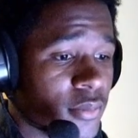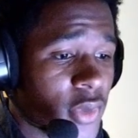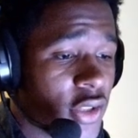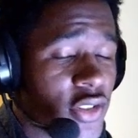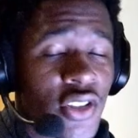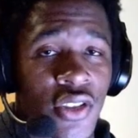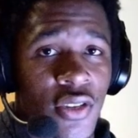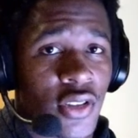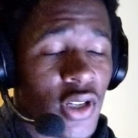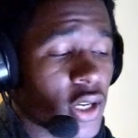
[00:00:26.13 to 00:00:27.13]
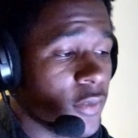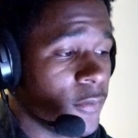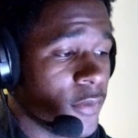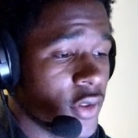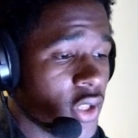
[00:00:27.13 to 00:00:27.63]
at least
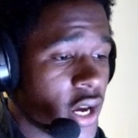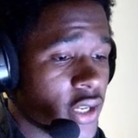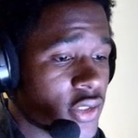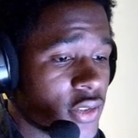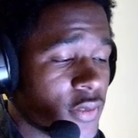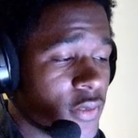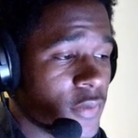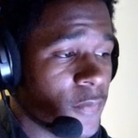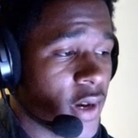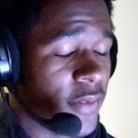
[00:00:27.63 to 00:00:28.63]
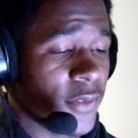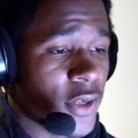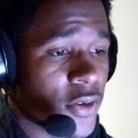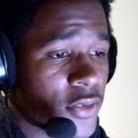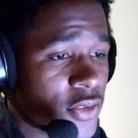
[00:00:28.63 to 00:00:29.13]
of the last 5
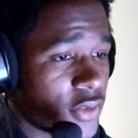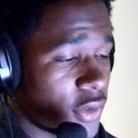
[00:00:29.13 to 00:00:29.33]
years.